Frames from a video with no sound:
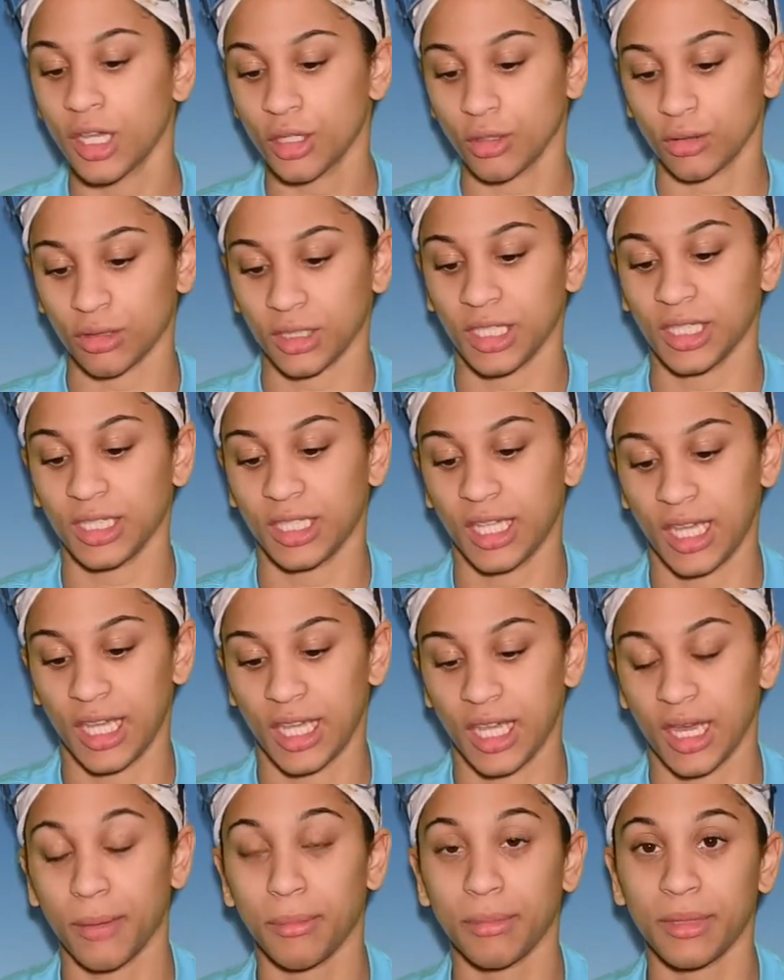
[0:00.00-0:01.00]
You'll need
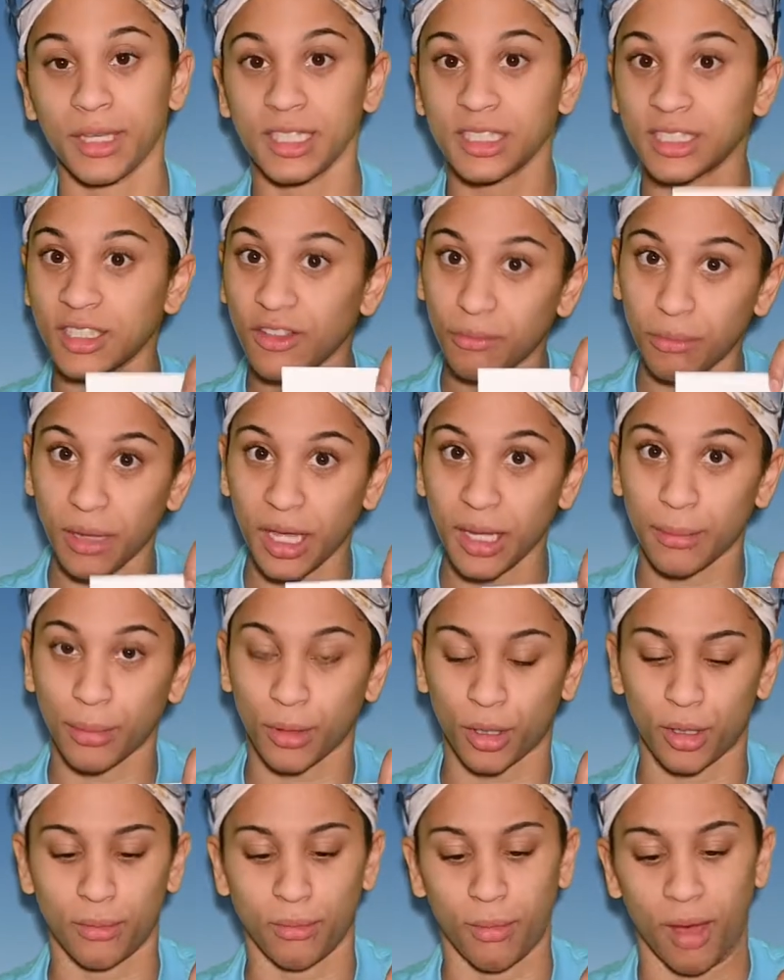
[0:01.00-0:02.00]
a piece of paper.